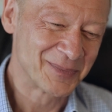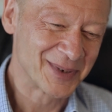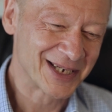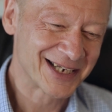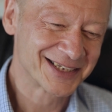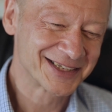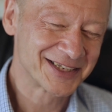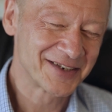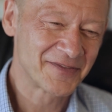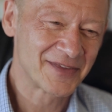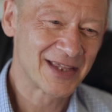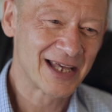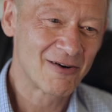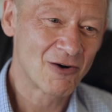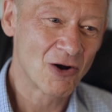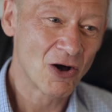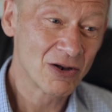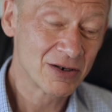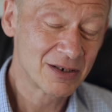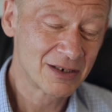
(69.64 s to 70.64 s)
because if
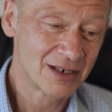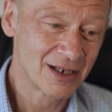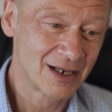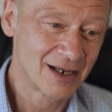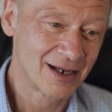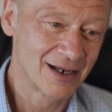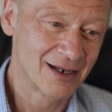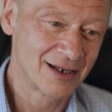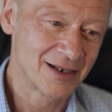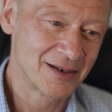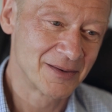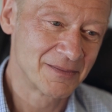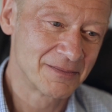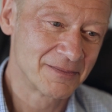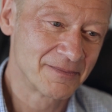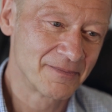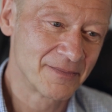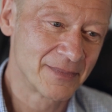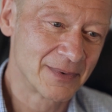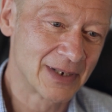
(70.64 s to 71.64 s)
they're on
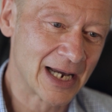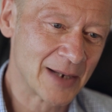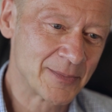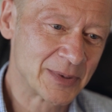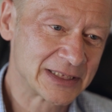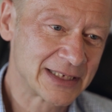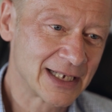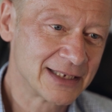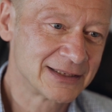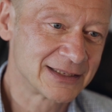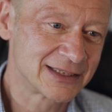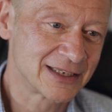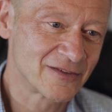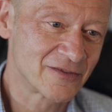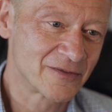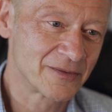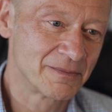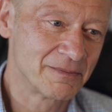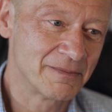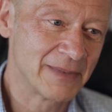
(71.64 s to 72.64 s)
um,
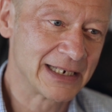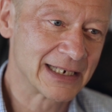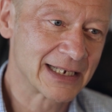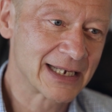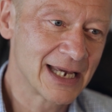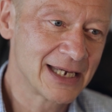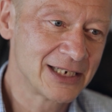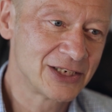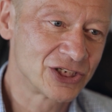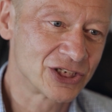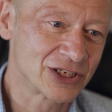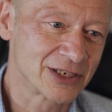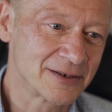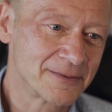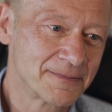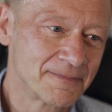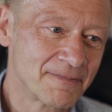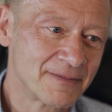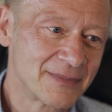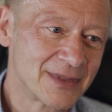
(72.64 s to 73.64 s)
hypertensive
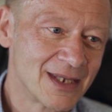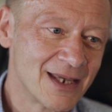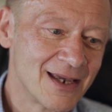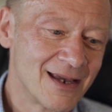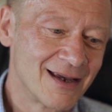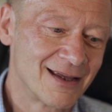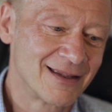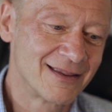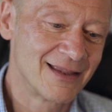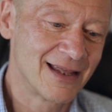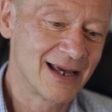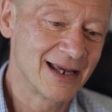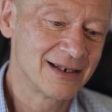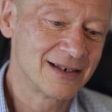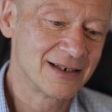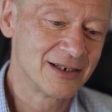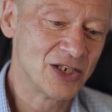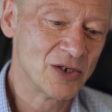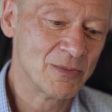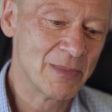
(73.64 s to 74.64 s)
medication,
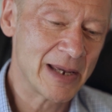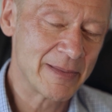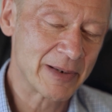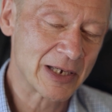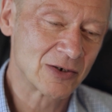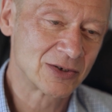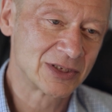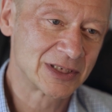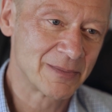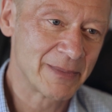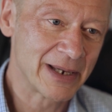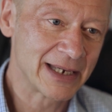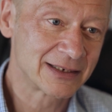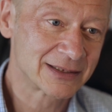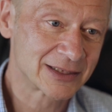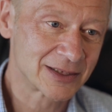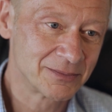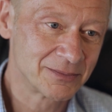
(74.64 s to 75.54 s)
then you may be going to make